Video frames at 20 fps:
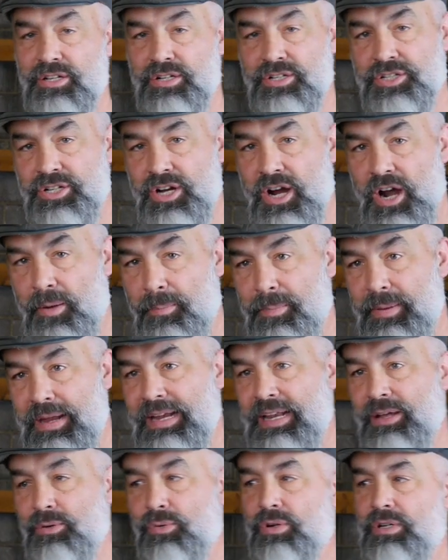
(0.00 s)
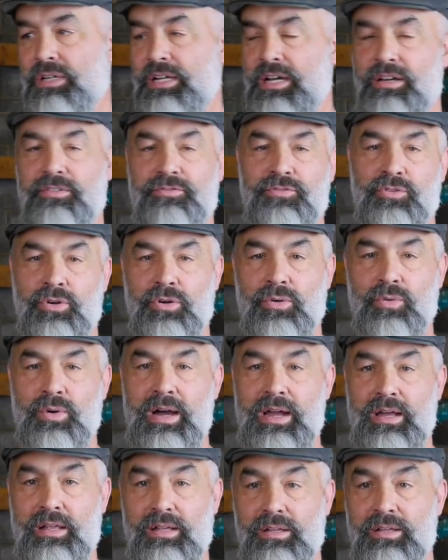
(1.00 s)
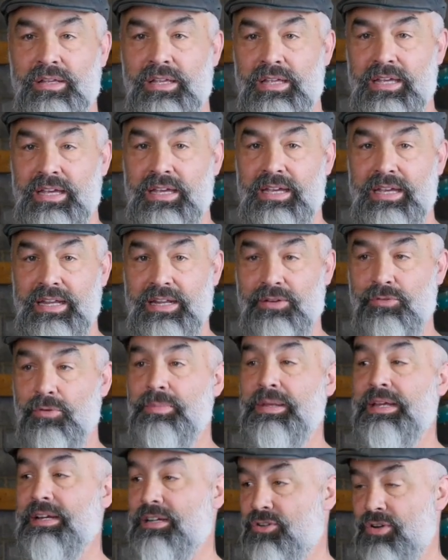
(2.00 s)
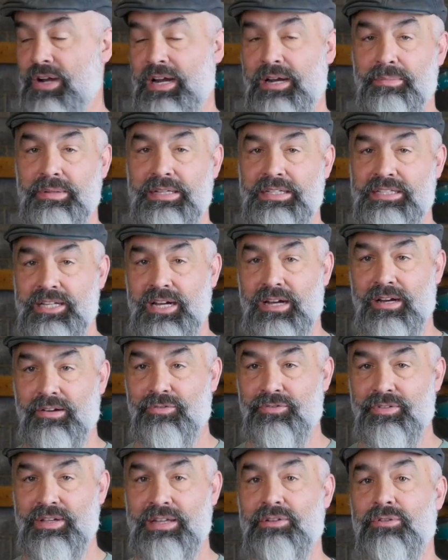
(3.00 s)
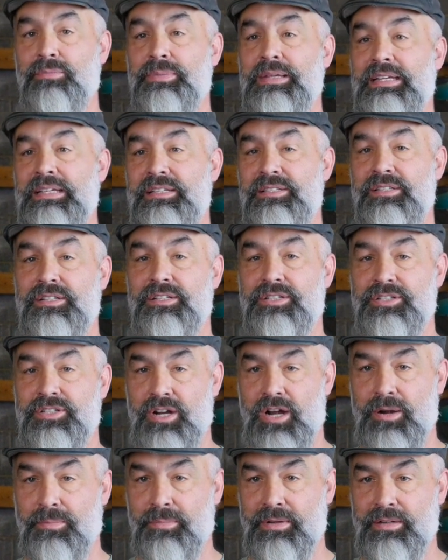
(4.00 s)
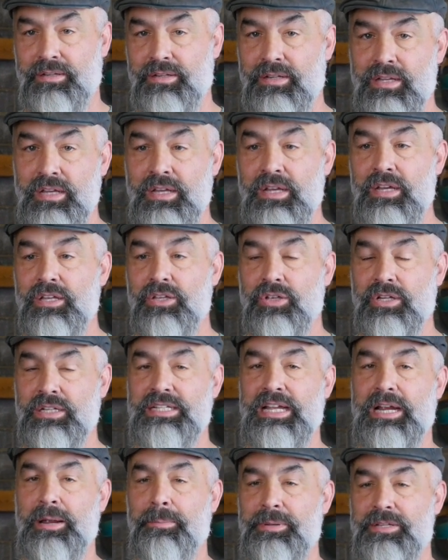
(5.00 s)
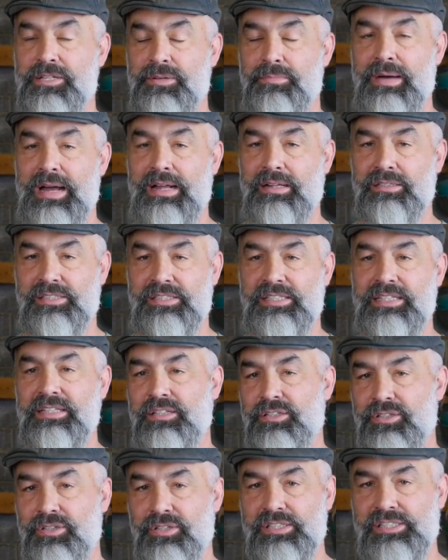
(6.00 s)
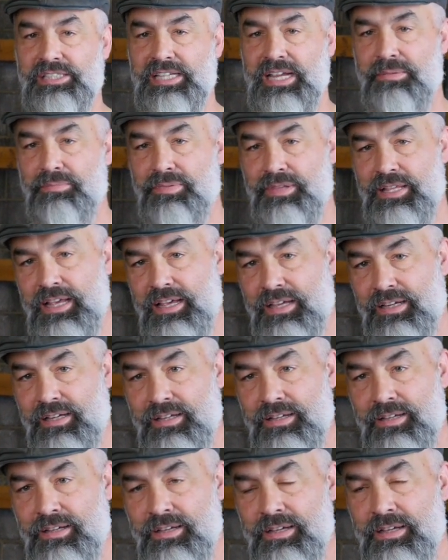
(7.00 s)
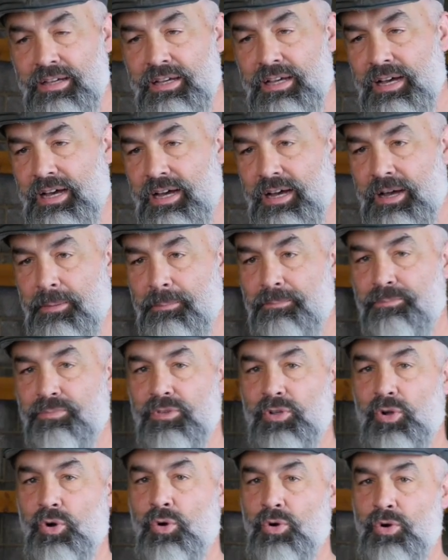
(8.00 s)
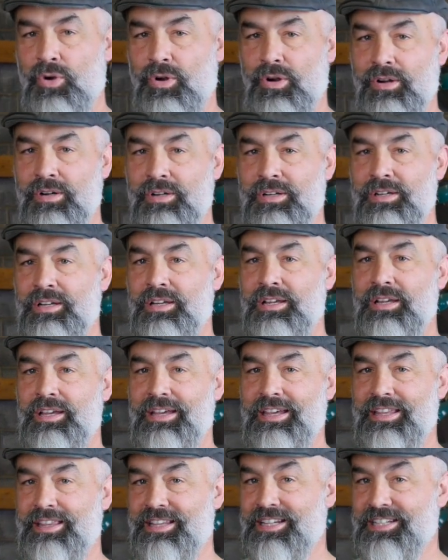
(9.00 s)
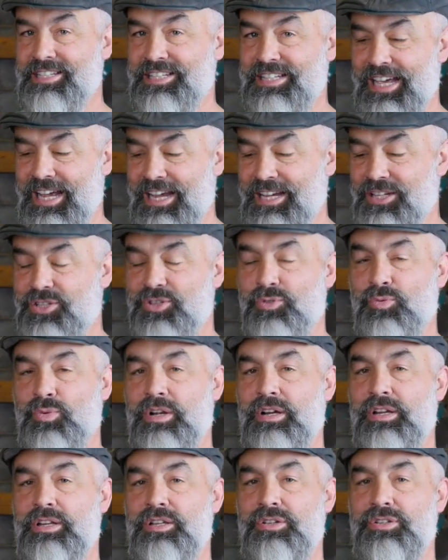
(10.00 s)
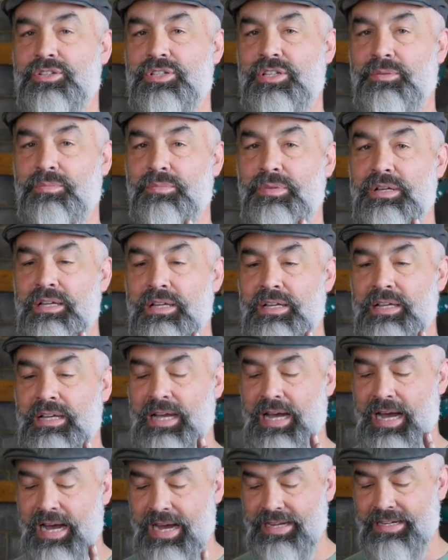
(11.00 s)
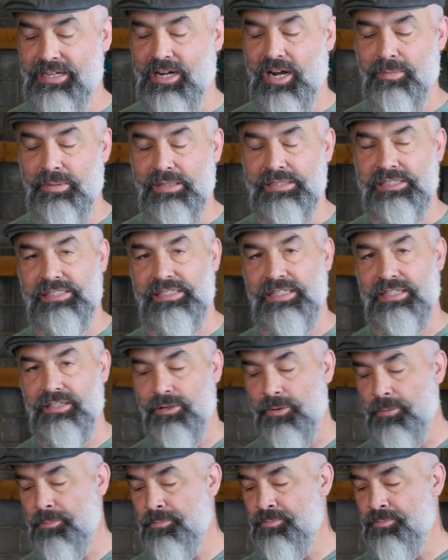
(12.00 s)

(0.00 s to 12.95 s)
sharp, and it will cut for a while, and it will be incredibly tough, and it will be easy to sharpen. You can take a piece of mild steel and do the same thing. Or, in this case, we're going to use some high carbon steel.